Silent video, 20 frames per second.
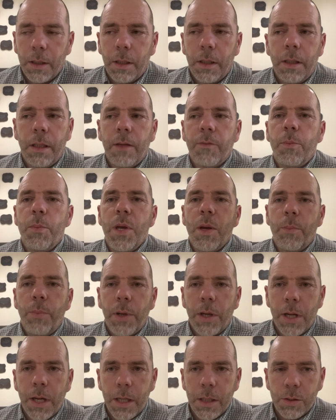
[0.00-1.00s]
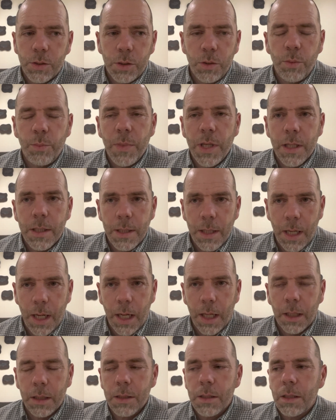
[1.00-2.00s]
give me a buzz, shoot me a
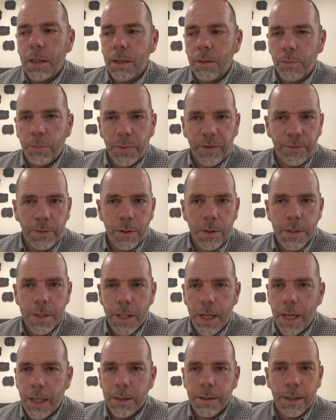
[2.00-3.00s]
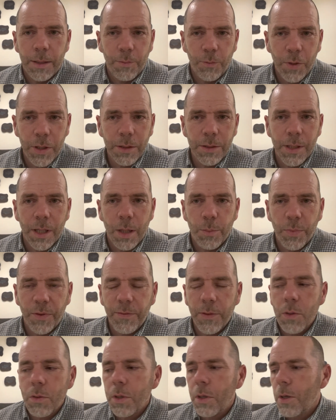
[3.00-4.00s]
text, prefer a text, and we can set up a
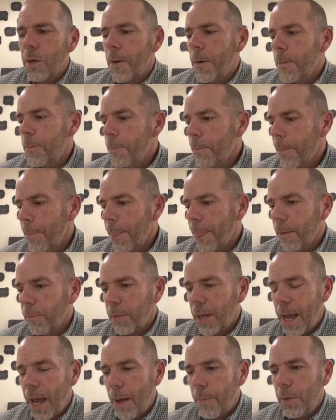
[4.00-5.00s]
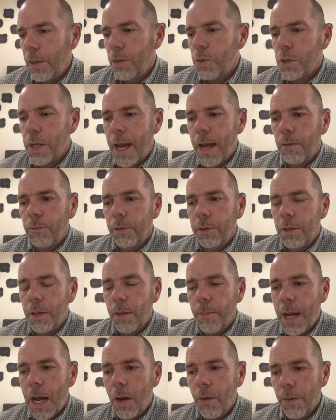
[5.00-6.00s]
phone call. Be happy to chat with you
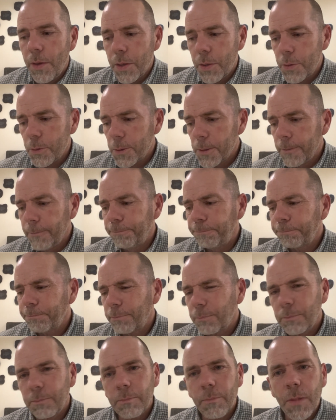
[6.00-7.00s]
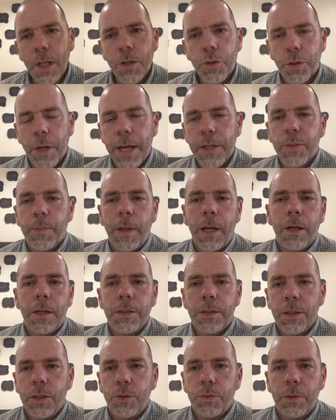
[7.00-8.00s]
about those.
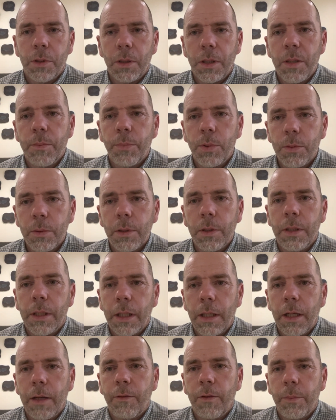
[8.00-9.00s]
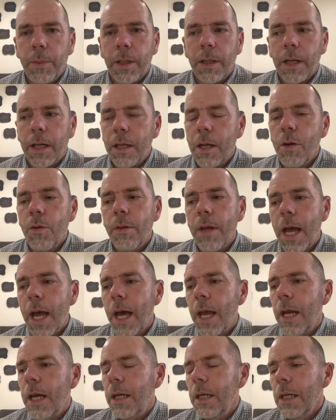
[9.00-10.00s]
Transparency is really important in government. I know
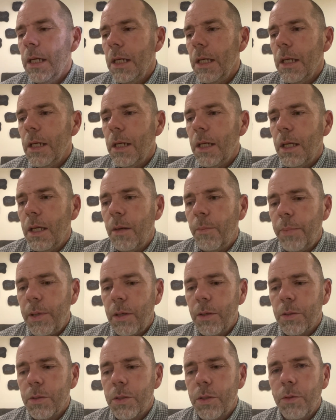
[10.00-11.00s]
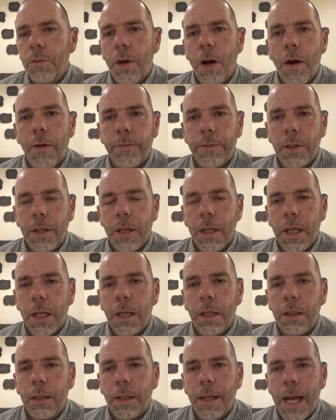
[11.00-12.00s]
that, and it appears too often that
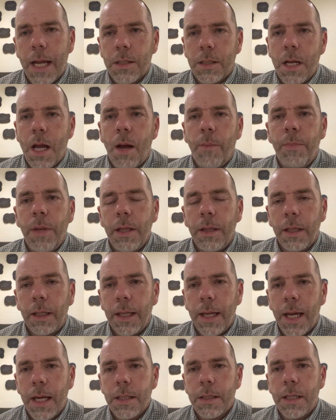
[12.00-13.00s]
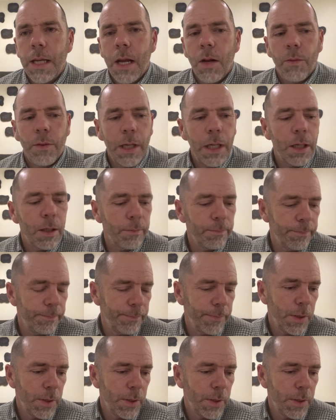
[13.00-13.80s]
that's not been the case down there.